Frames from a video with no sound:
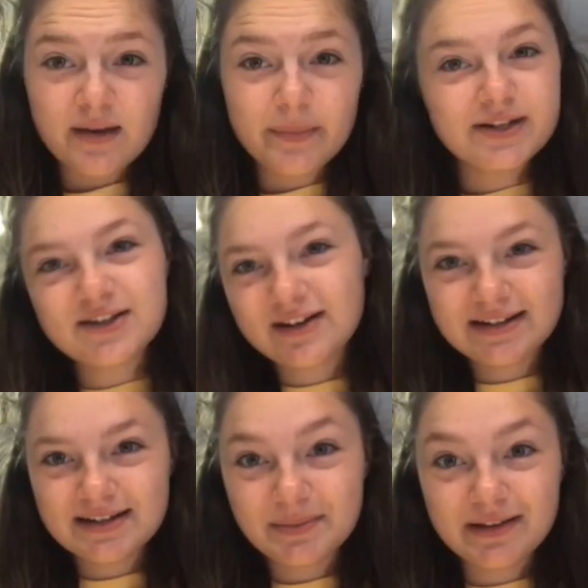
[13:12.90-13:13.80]
but it's not
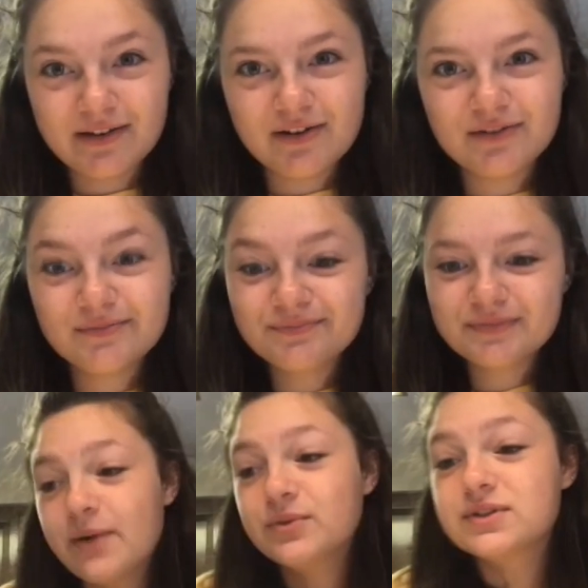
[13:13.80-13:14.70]
gonna take me long.
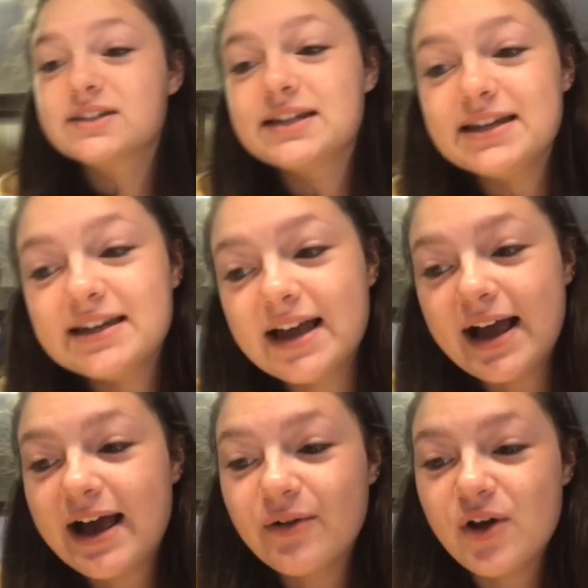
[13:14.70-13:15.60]
I will see
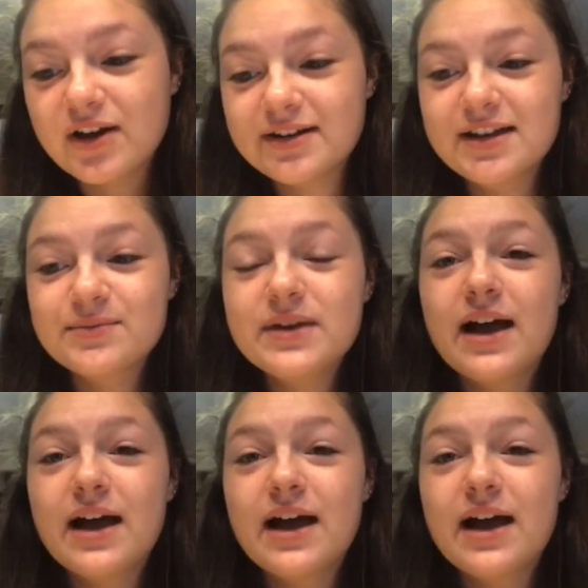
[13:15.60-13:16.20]
how long it takes me.